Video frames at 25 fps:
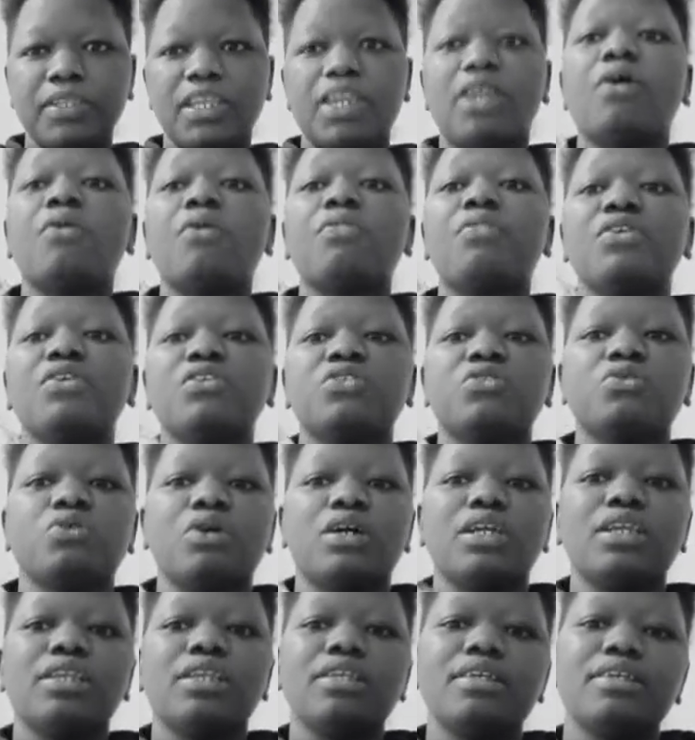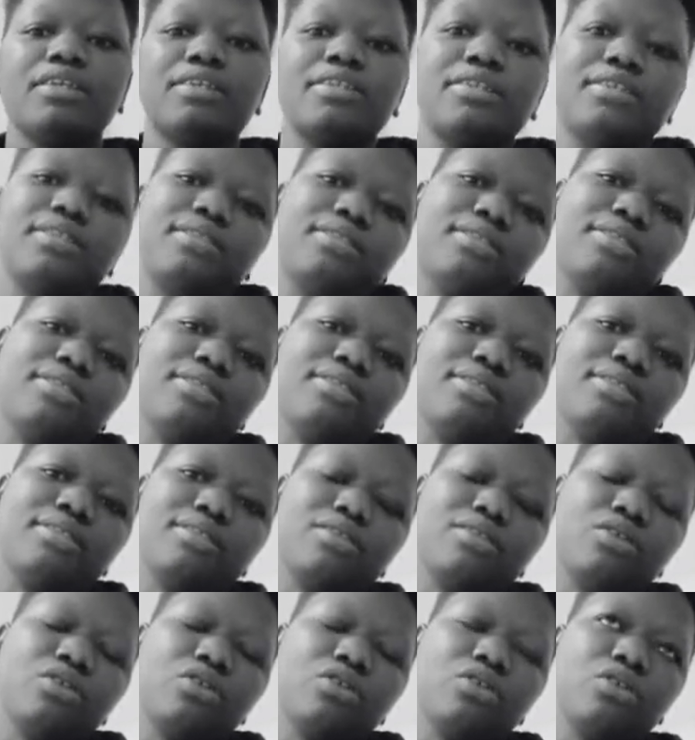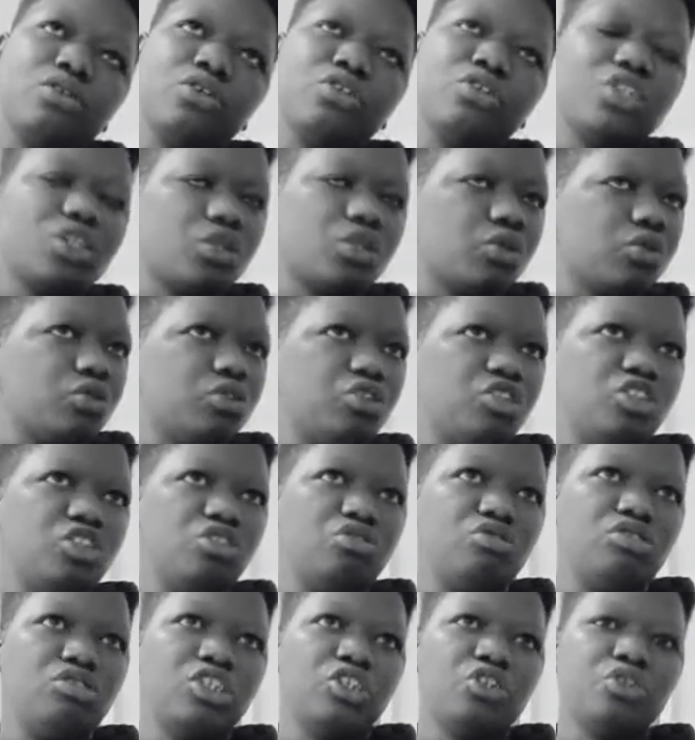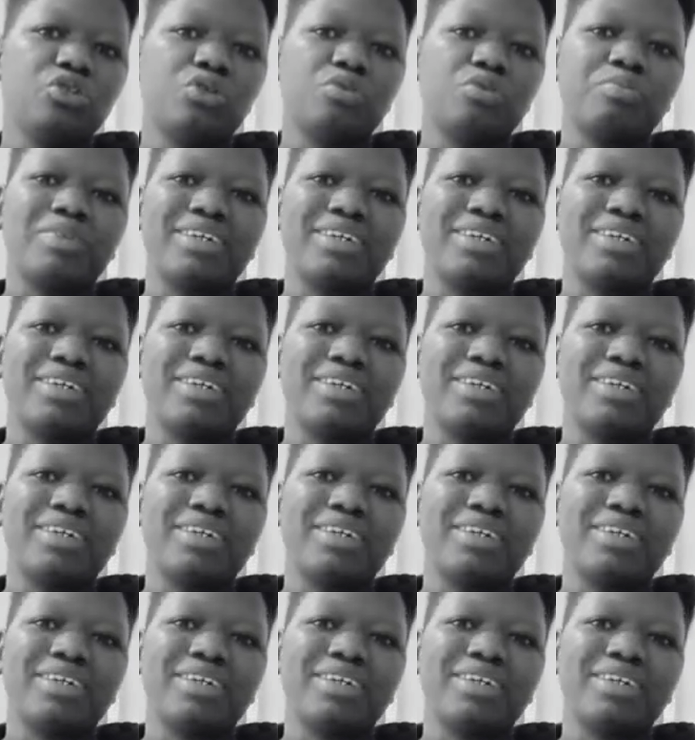Now this one is not a continuation,